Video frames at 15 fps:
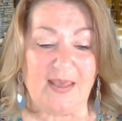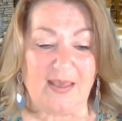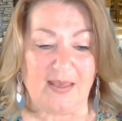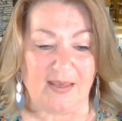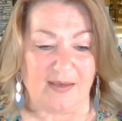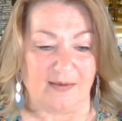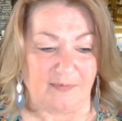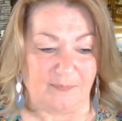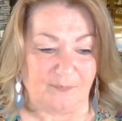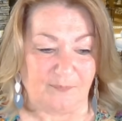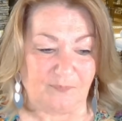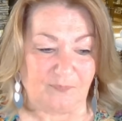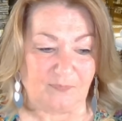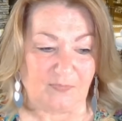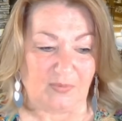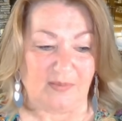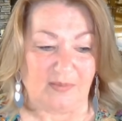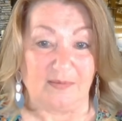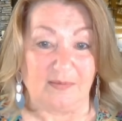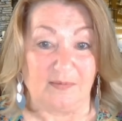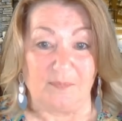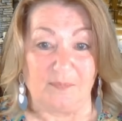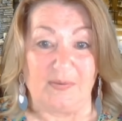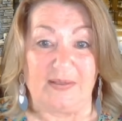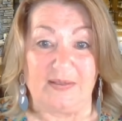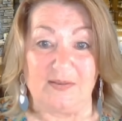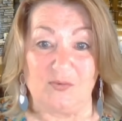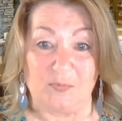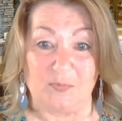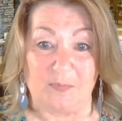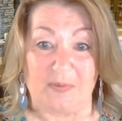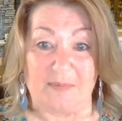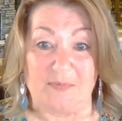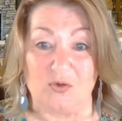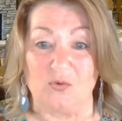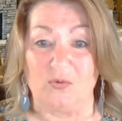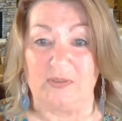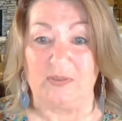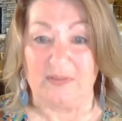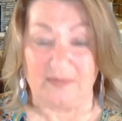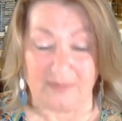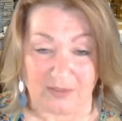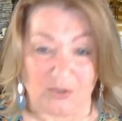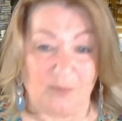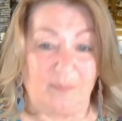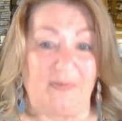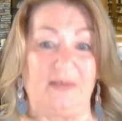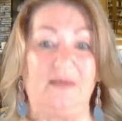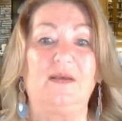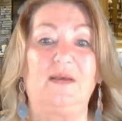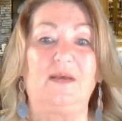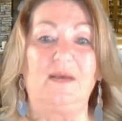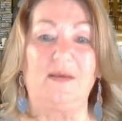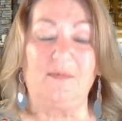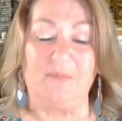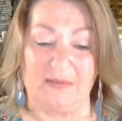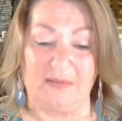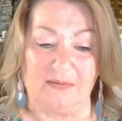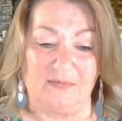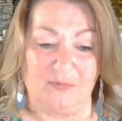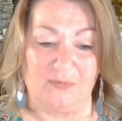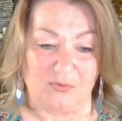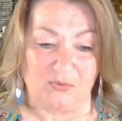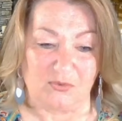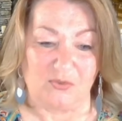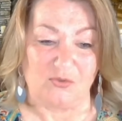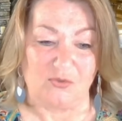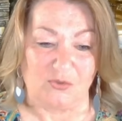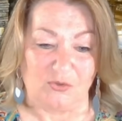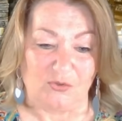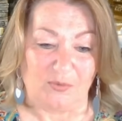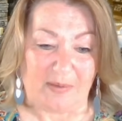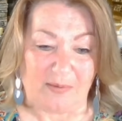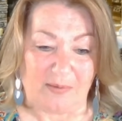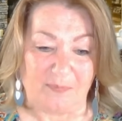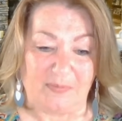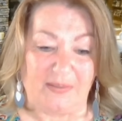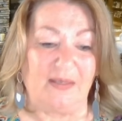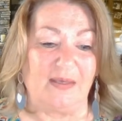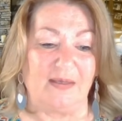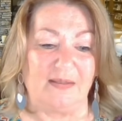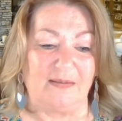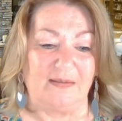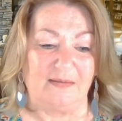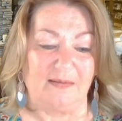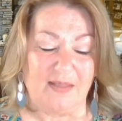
and my husband made me go get therapy because he was concerned about me, and